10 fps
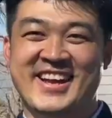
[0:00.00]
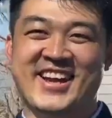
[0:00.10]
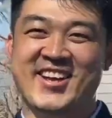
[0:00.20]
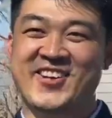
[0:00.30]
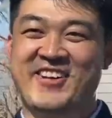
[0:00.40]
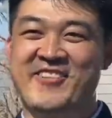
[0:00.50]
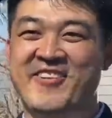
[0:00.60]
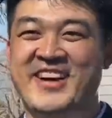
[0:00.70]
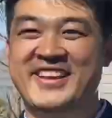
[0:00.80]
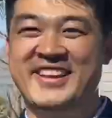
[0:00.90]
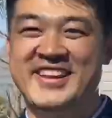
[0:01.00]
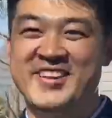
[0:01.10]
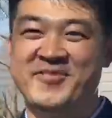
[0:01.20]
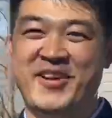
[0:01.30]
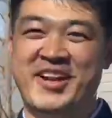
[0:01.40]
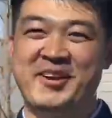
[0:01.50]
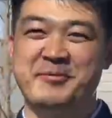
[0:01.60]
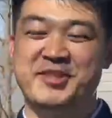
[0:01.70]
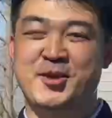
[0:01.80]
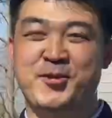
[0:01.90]
Hello everyone, my name
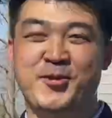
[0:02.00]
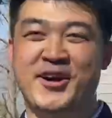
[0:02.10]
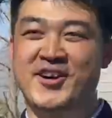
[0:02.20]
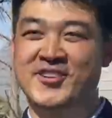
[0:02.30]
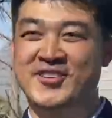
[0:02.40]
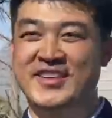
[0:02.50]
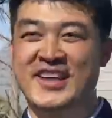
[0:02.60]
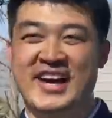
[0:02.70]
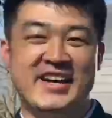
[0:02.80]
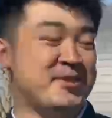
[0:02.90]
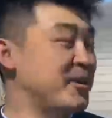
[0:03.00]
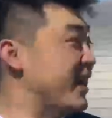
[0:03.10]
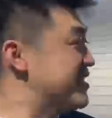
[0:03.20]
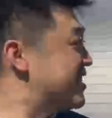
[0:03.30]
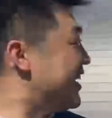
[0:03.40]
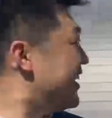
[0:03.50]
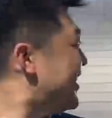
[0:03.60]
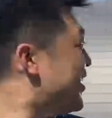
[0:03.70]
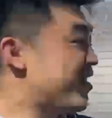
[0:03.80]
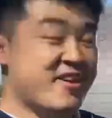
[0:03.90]
is Yu Hou. As you can see,
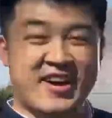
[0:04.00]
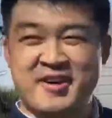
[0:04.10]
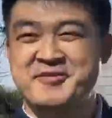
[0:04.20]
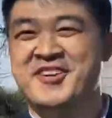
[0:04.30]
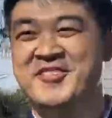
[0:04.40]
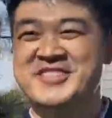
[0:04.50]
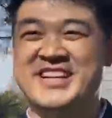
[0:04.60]
I'm from